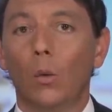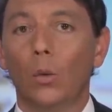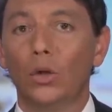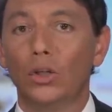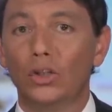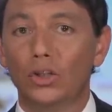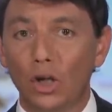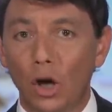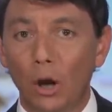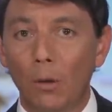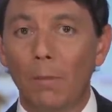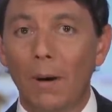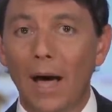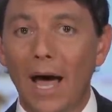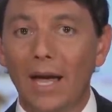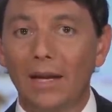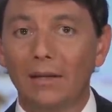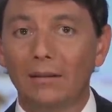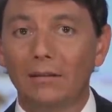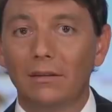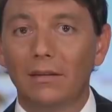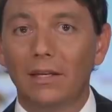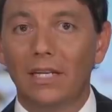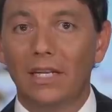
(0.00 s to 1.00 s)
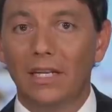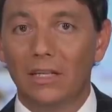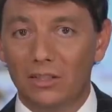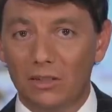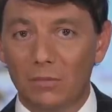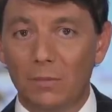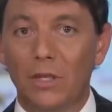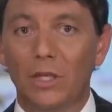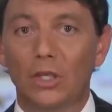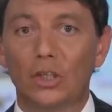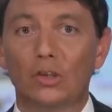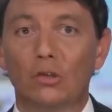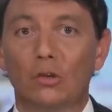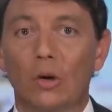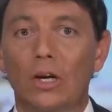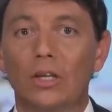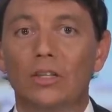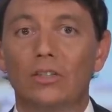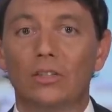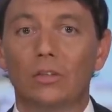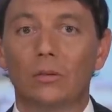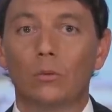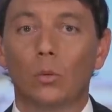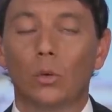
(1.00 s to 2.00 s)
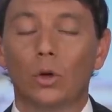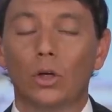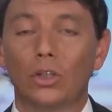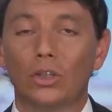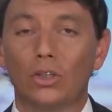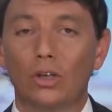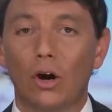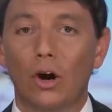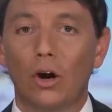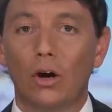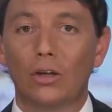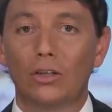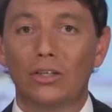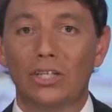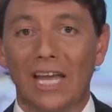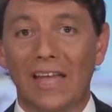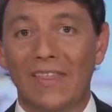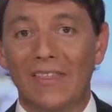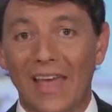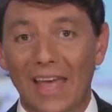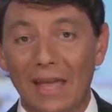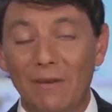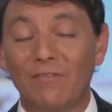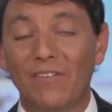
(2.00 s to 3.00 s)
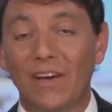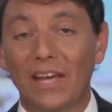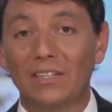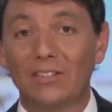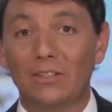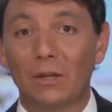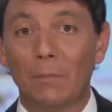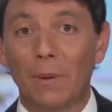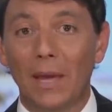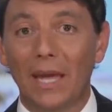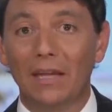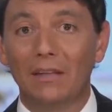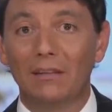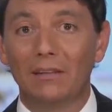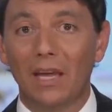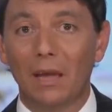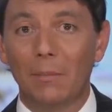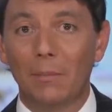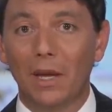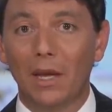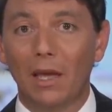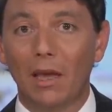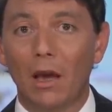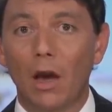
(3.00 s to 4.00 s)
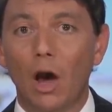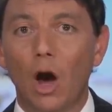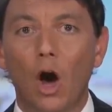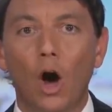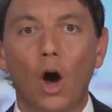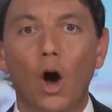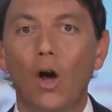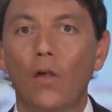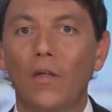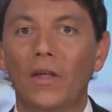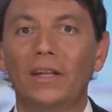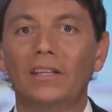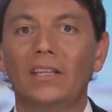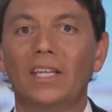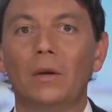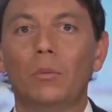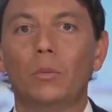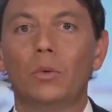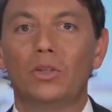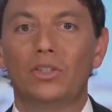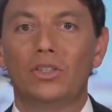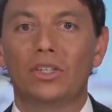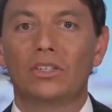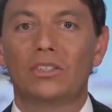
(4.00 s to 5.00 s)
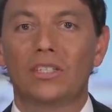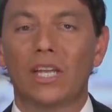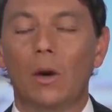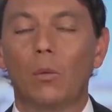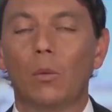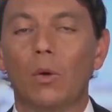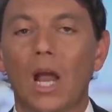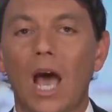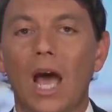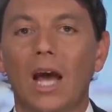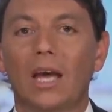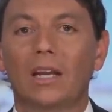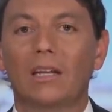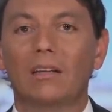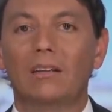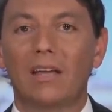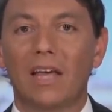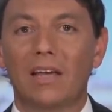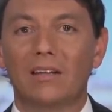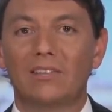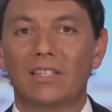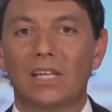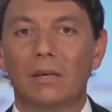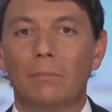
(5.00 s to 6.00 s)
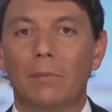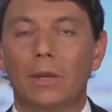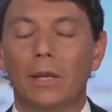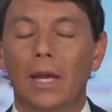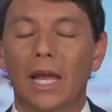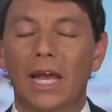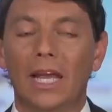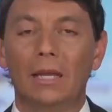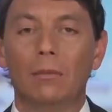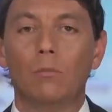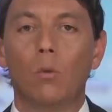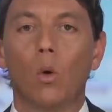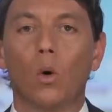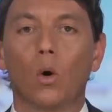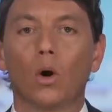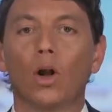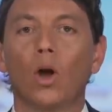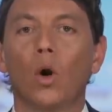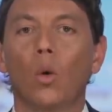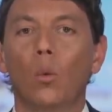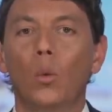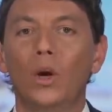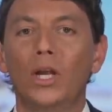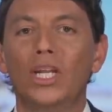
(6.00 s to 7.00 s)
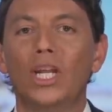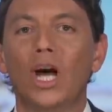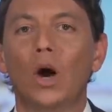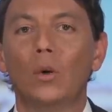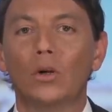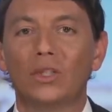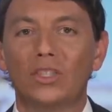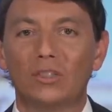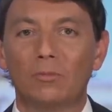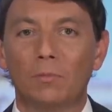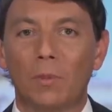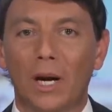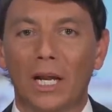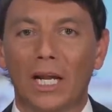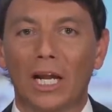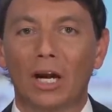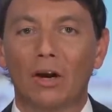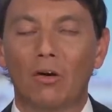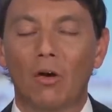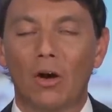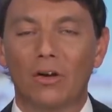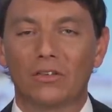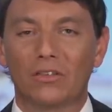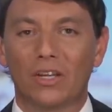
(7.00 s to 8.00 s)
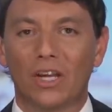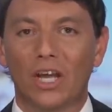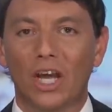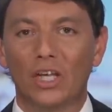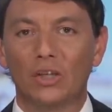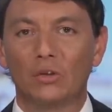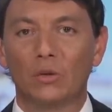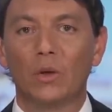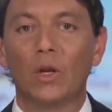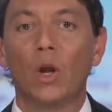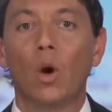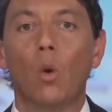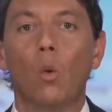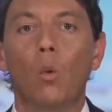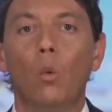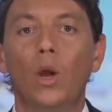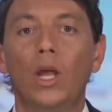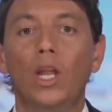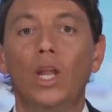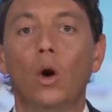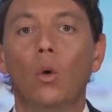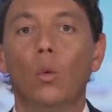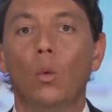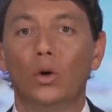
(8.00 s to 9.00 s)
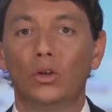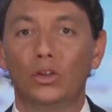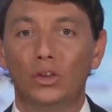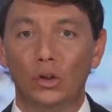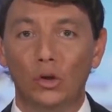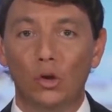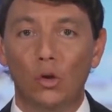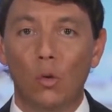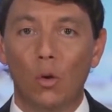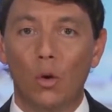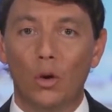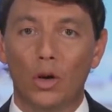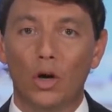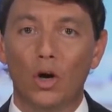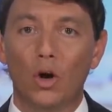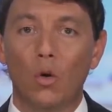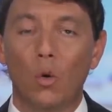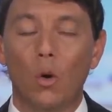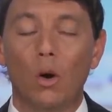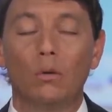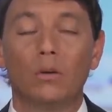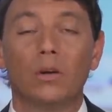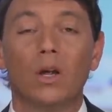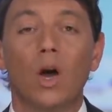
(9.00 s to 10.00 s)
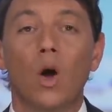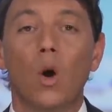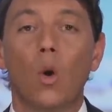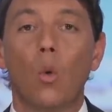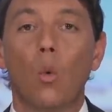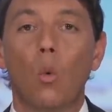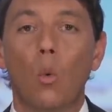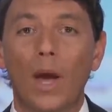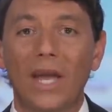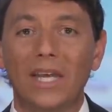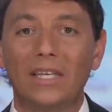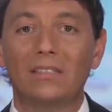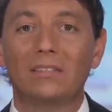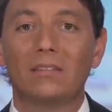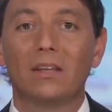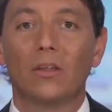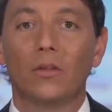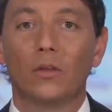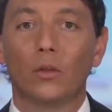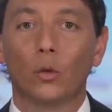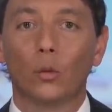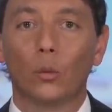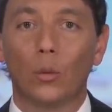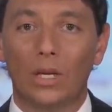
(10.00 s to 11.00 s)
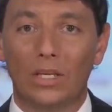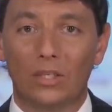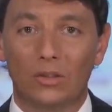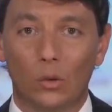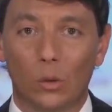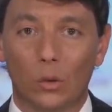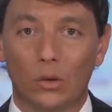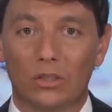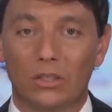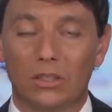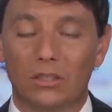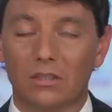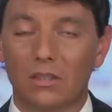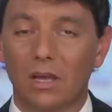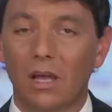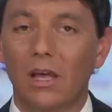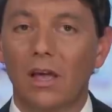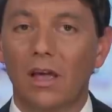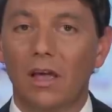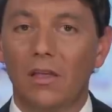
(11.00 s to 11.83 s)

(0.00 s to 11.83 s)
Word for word: when Joe Biden and his administration were in charge and they faced a pandemic, all they did was just say, We're not going to test him anymore. We know it's spreading across the country. We don't want to, quote unquote, waste yeah. the resources.